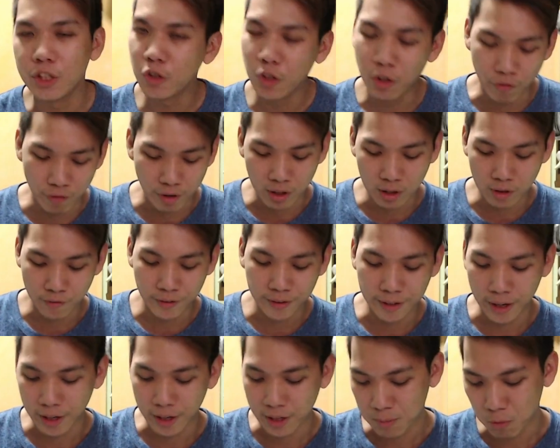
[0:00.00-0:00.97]

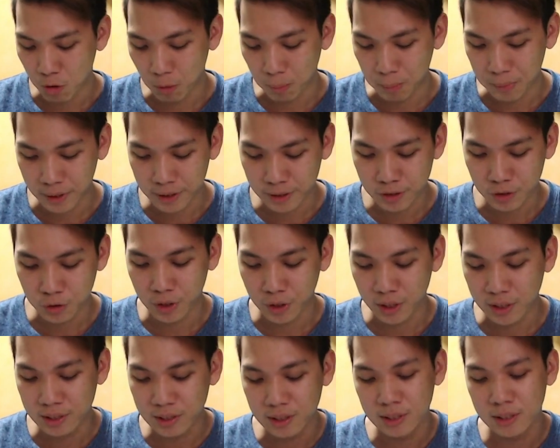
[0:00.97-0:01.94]
relevant anymore, because you
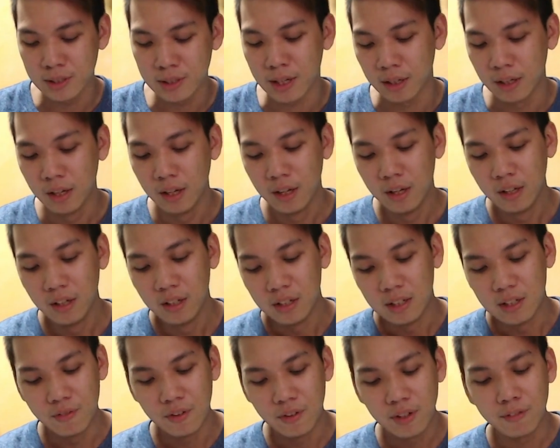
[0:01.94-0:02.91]
can see that
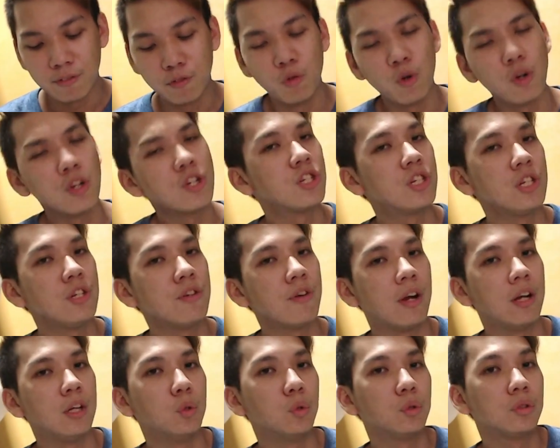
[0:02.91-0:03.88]
even in Full HD,
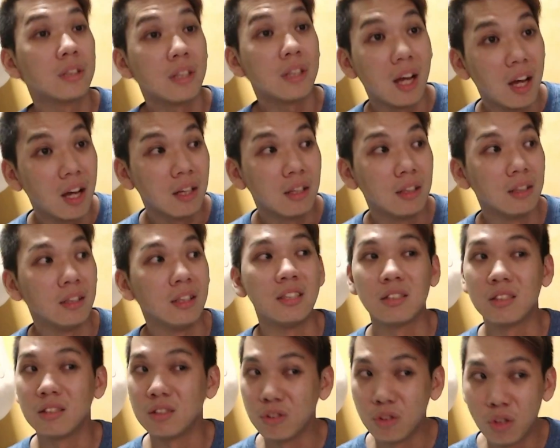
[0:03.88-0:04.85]
right, Dota
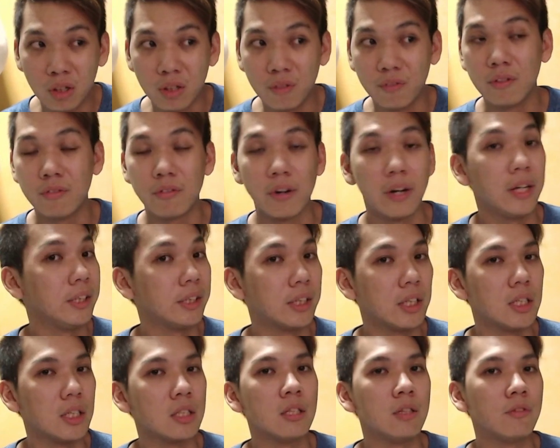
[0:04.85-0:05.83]
is not even very
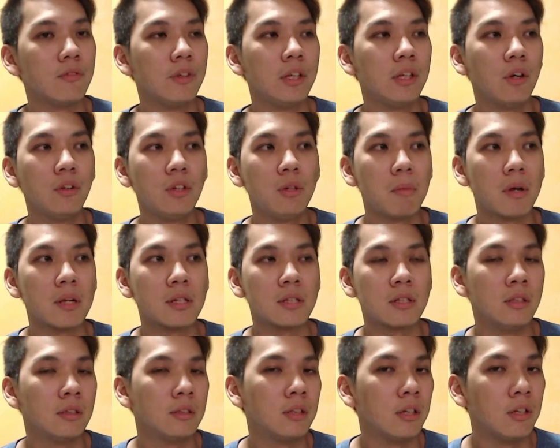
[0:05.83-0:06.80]
intensive. It only
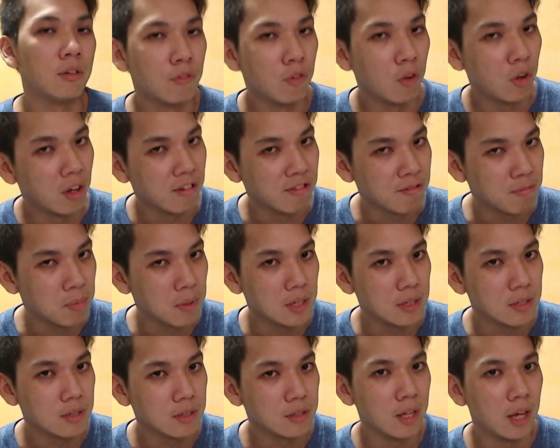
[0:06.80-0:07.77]
mastered 34
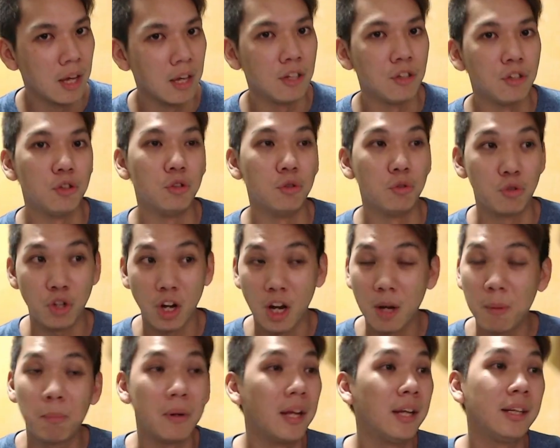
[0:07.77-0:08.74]
FPS, and you
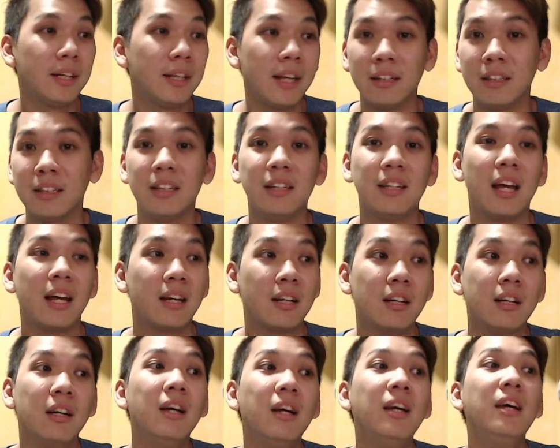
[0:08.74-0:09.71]
try playing that in like
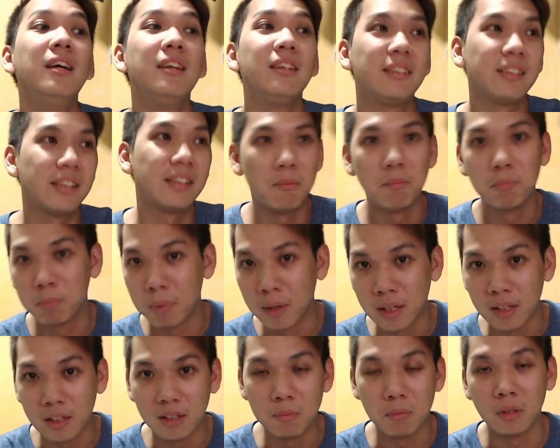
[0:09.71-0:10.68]
a
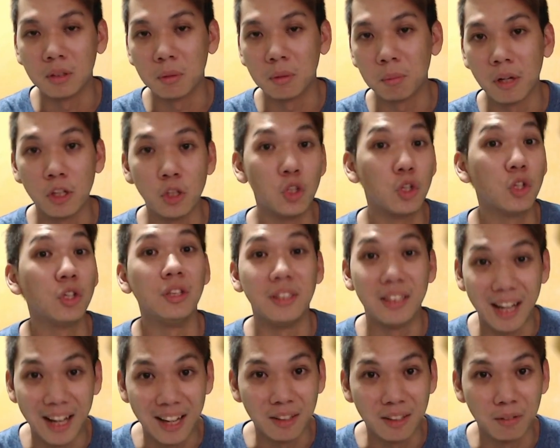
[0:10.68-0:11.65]
10-player multiplayer, you're gonna
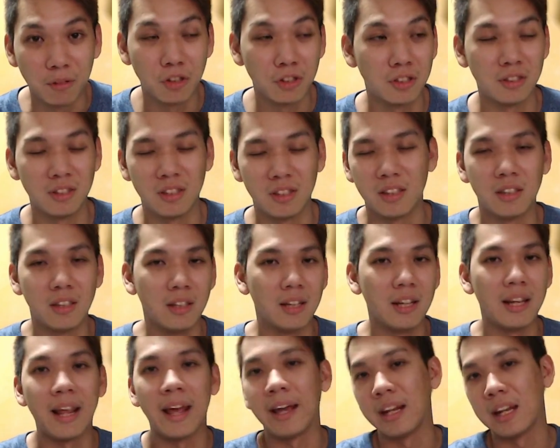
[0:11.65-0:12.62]
die because the
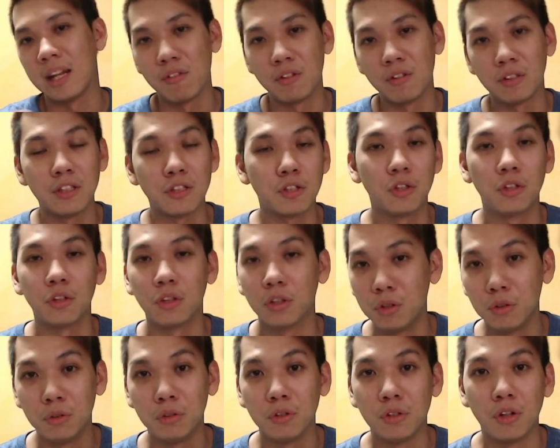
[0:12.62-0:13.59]
lag and everything is gonna
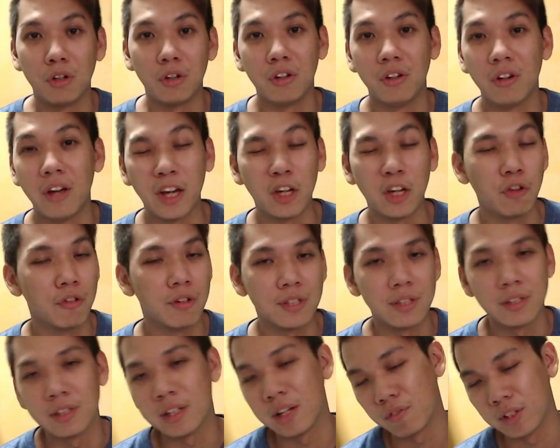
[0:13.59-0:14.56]
kill your
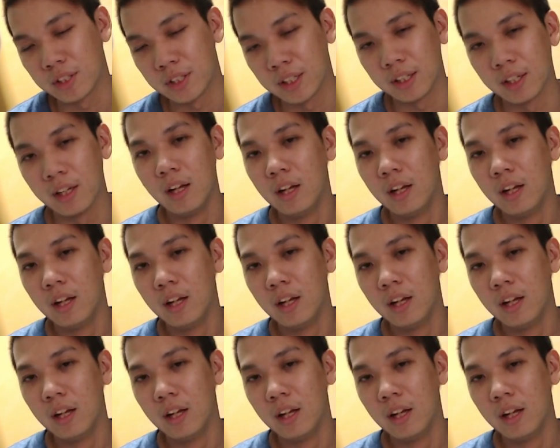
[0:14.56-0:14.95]
accuracy and everything.